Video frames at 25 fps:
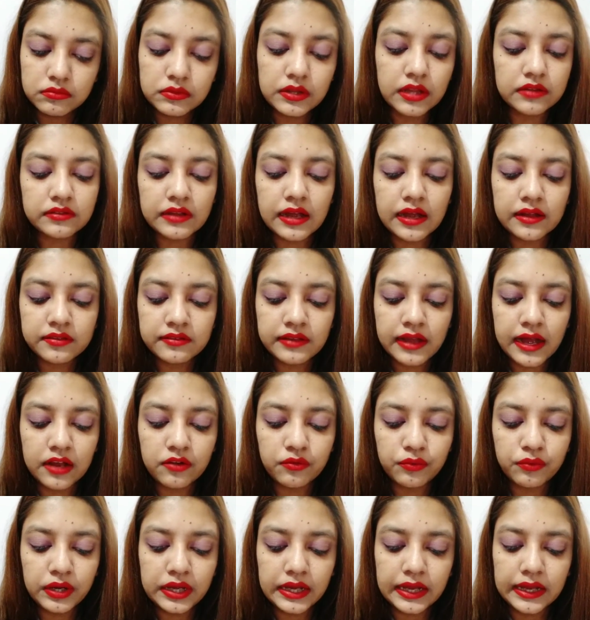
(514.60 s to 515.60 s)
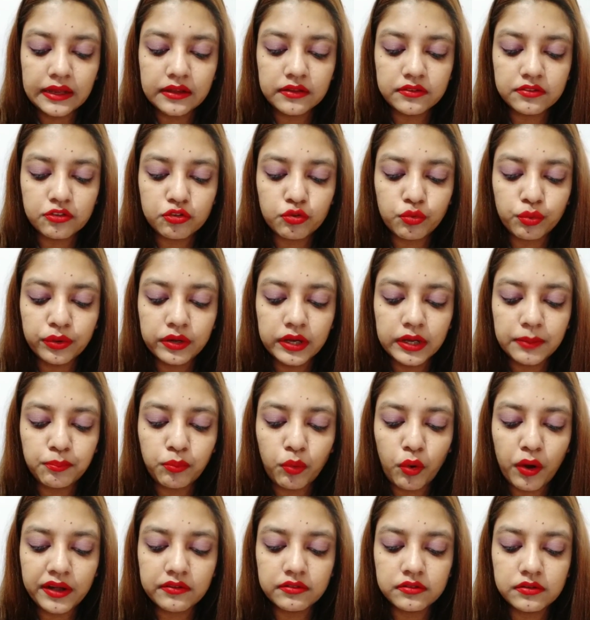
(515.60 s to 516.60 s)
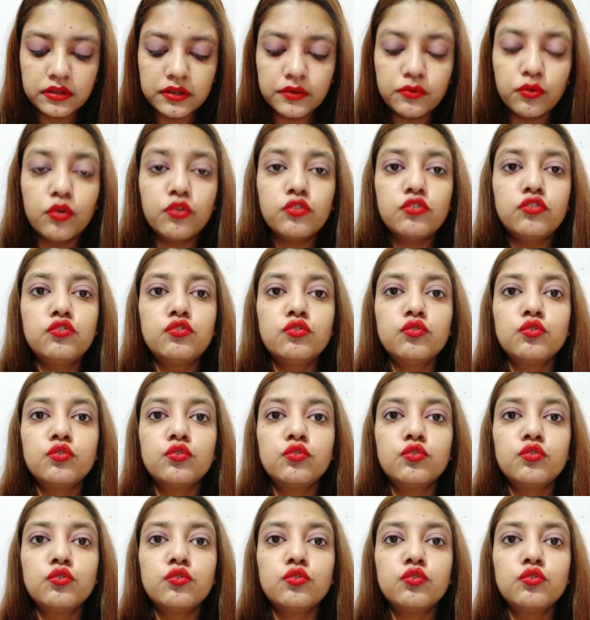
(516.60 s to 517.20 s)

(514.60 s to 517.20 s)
the salary is 3.0